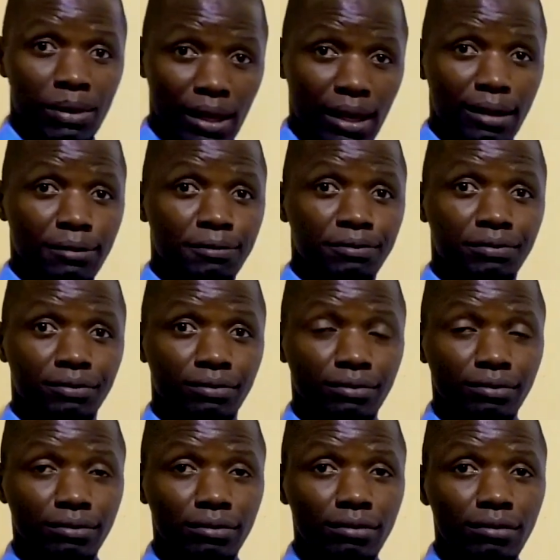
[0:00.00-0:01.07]
Yeah.
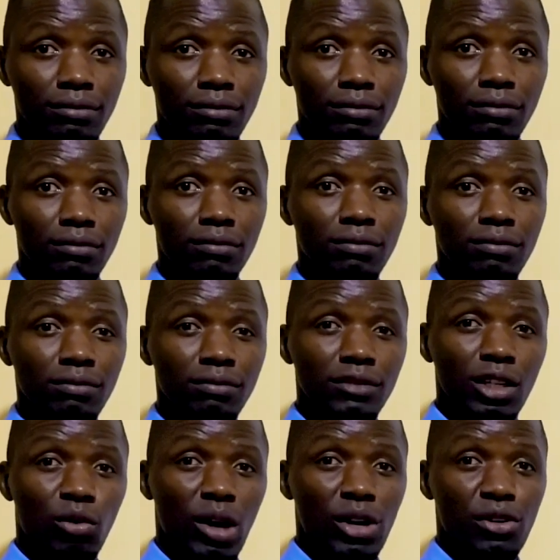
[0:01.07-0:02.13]

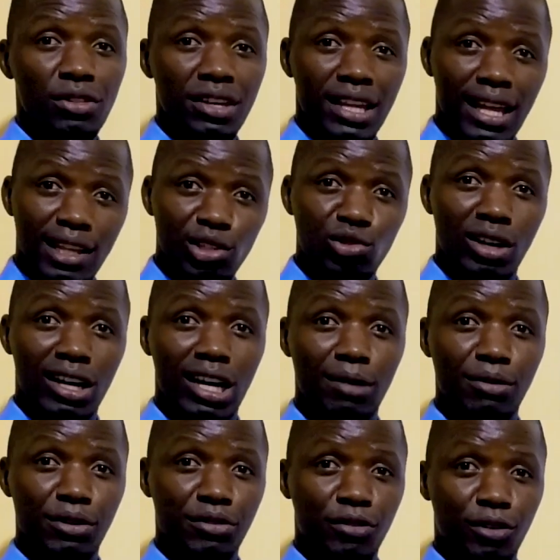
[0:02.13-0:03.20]
Where do you think the other 2 are
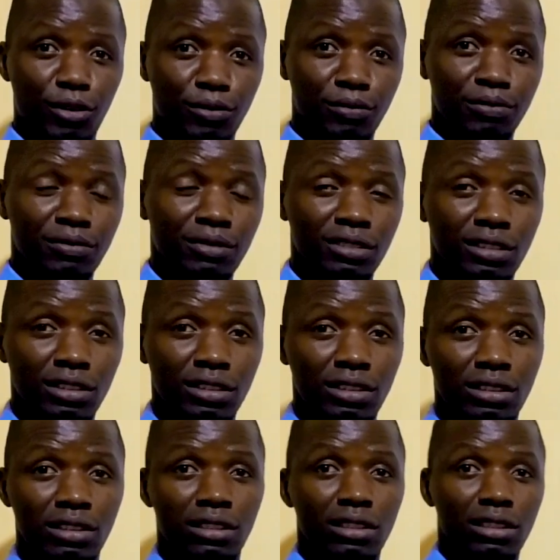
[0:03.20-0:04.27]
coming from?
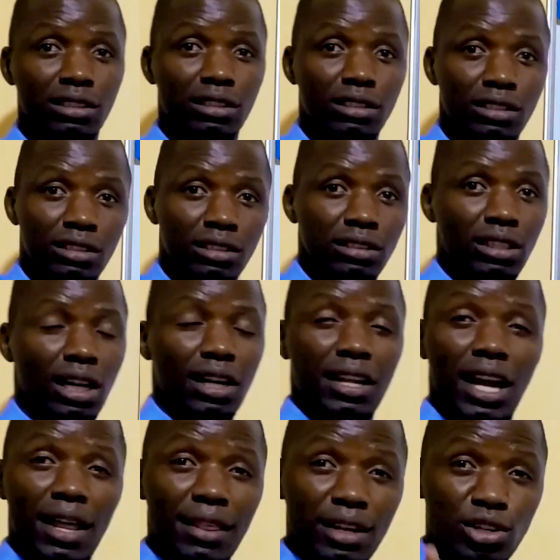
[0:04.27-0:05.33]
Yeah,
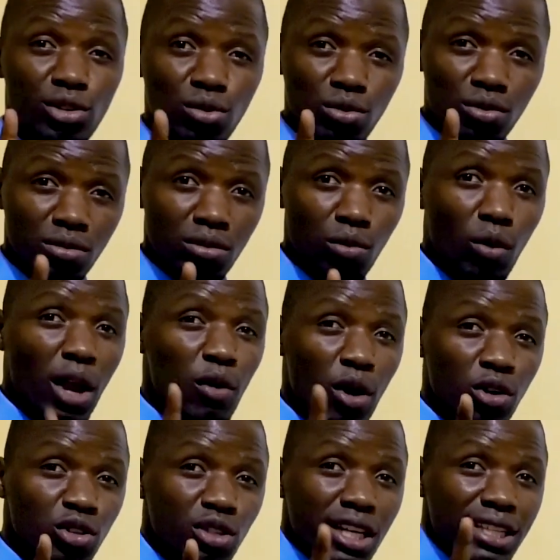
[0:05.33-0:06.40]
the other 2, why we
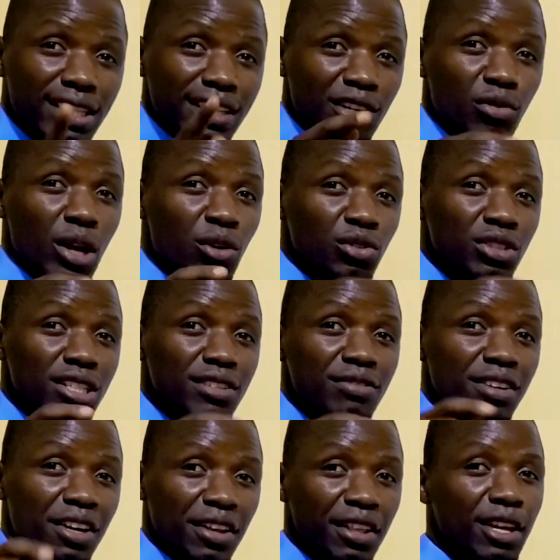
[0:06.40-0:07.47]
are not
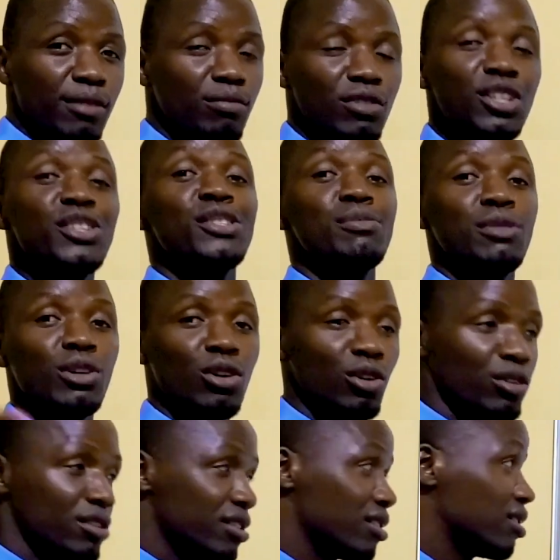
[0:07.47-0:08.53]
leaving them is
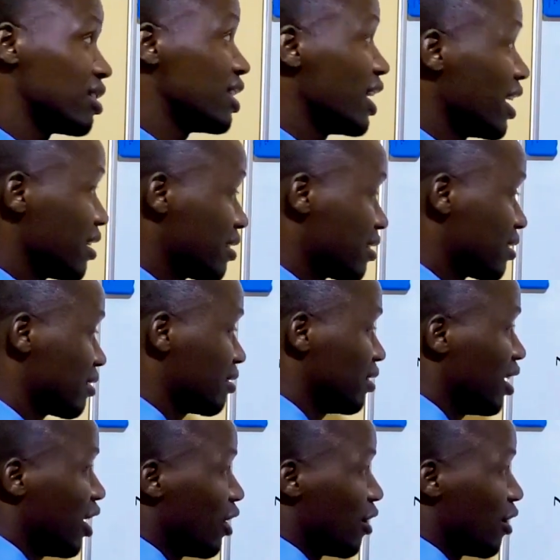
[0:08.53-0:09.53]
because, yes,